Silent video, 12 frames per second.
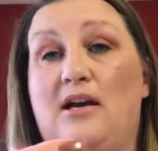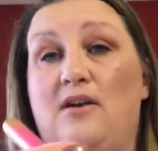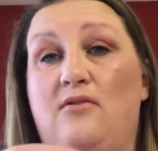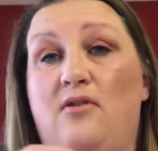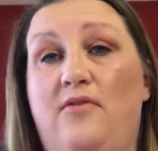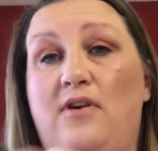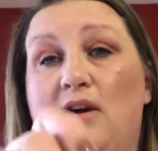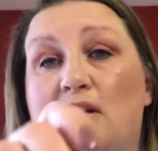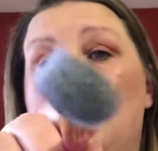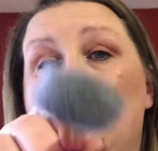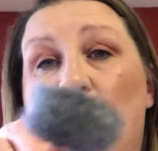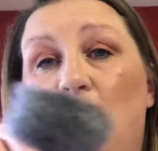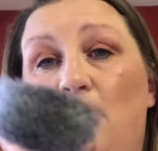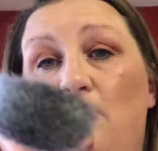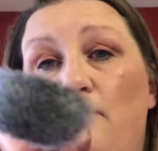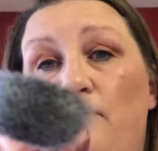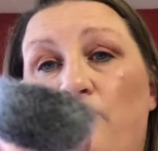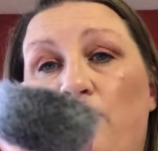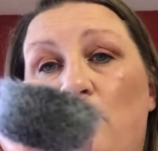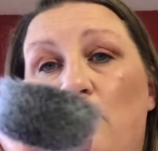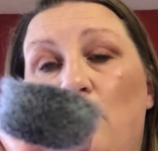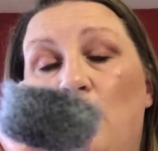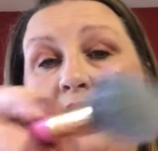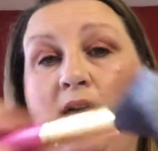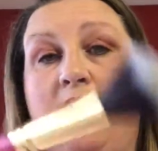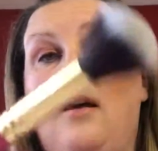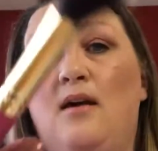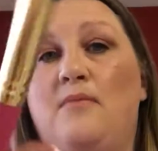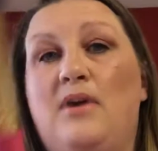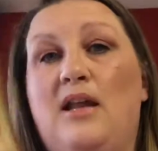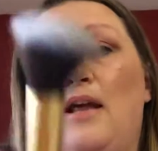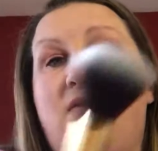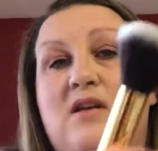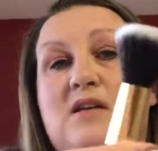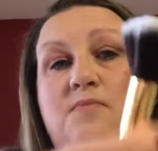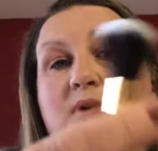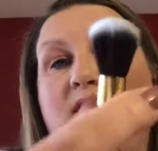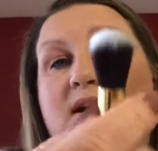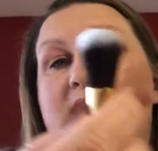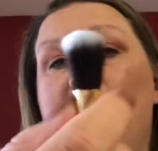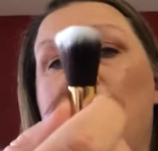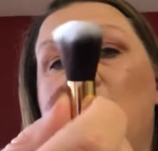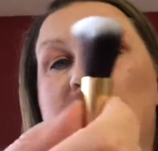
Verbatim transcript: I don't know if you can tell. But like this part here